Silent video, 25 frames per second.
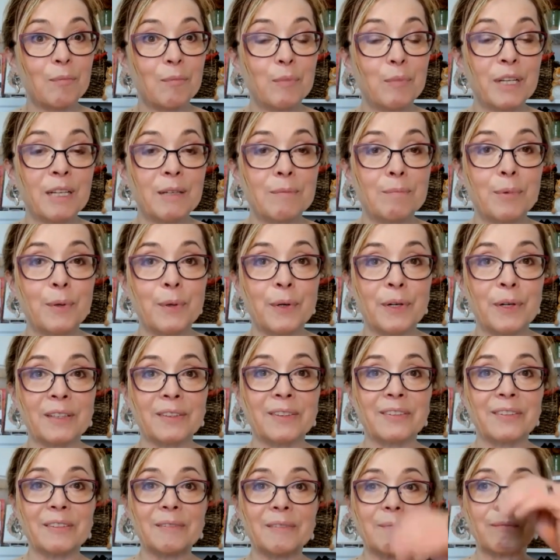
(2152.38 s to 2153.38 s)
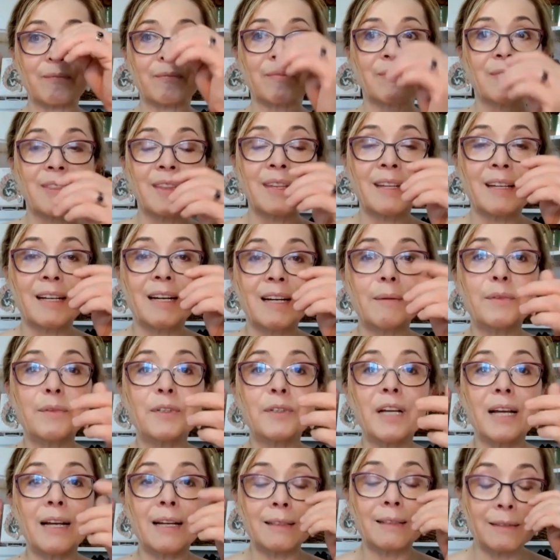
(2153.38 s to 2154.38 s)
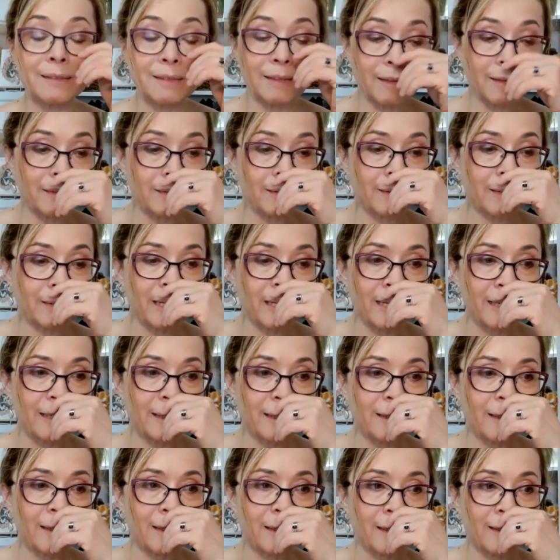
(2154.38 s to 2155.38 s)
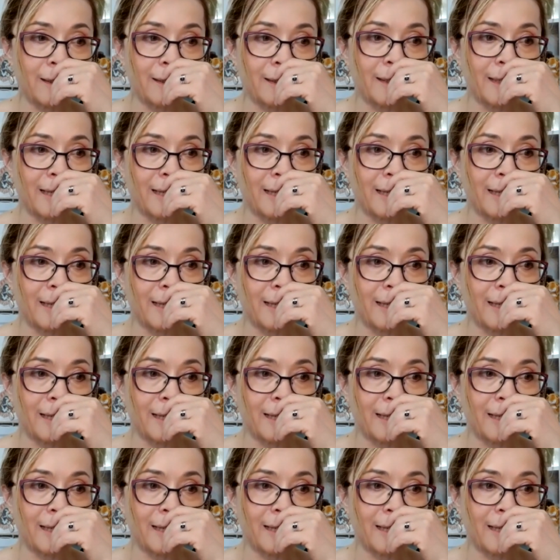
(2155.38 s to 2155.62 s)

Big points. I'm going to add another thing uh, hmm.